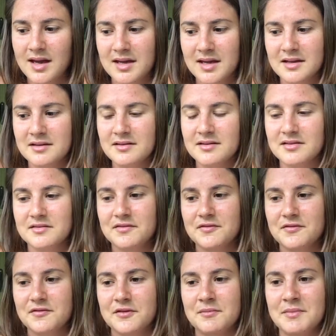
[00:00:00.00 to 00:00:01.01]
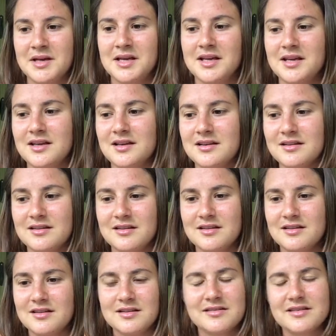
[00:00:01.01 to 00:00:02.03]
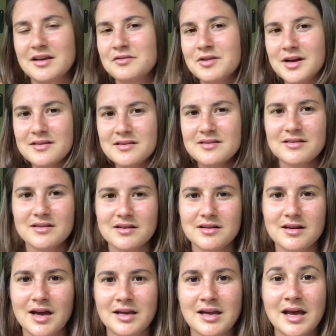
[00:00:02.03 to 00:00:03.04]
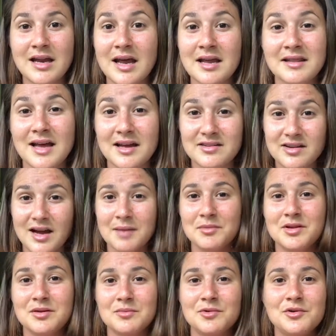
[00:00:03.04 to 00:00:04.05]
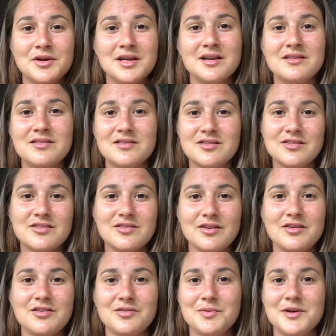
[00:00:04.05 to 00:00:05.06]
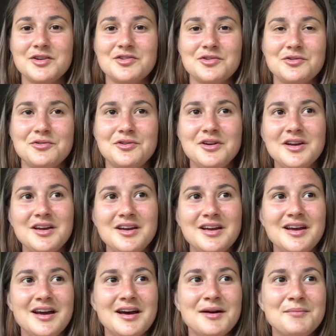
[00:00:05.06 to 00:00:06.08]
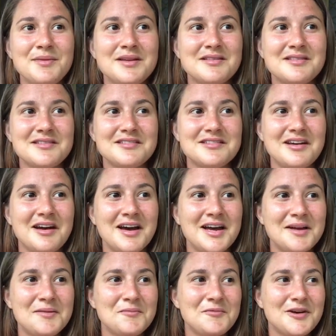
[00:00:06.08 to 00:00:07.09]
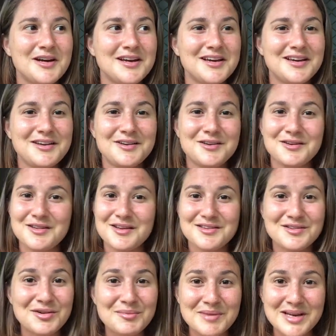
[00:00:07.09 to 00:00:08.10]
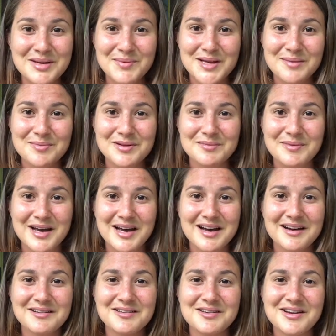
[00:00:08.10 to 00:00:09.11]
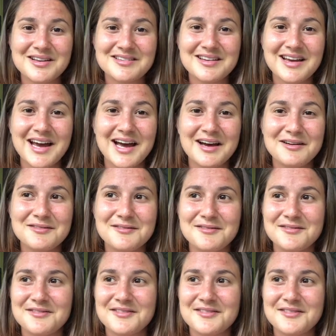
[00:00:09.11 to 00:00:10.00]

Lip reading: And for me, sunrises and that time in the morning is just so special. It's the time where, you know, there's not many people about. You get to have